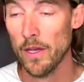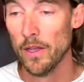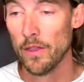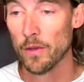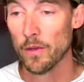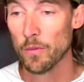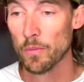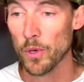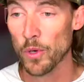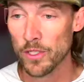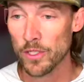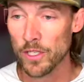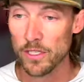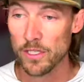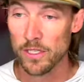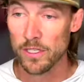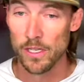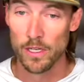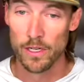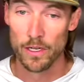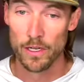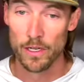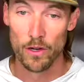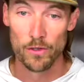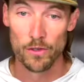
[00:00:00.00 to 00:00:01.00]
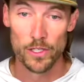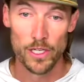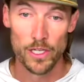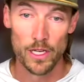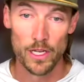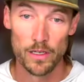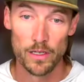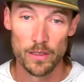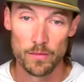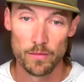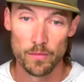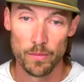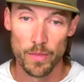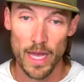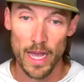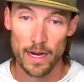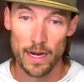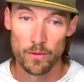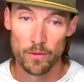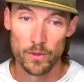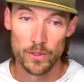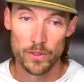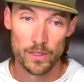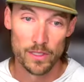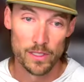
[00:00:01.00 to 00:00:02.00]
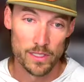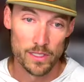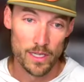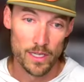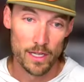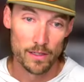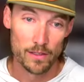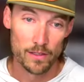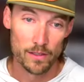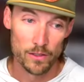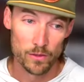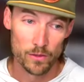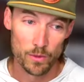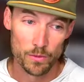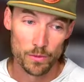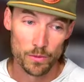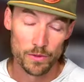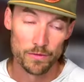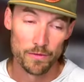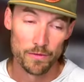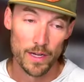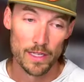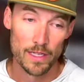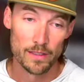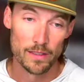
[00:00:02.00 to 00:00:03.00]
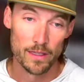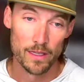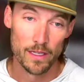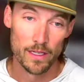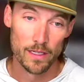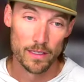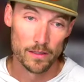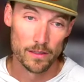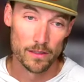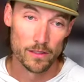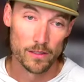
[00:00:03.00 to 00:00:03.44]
the purchase and negotiate it back with the sellers when we find things.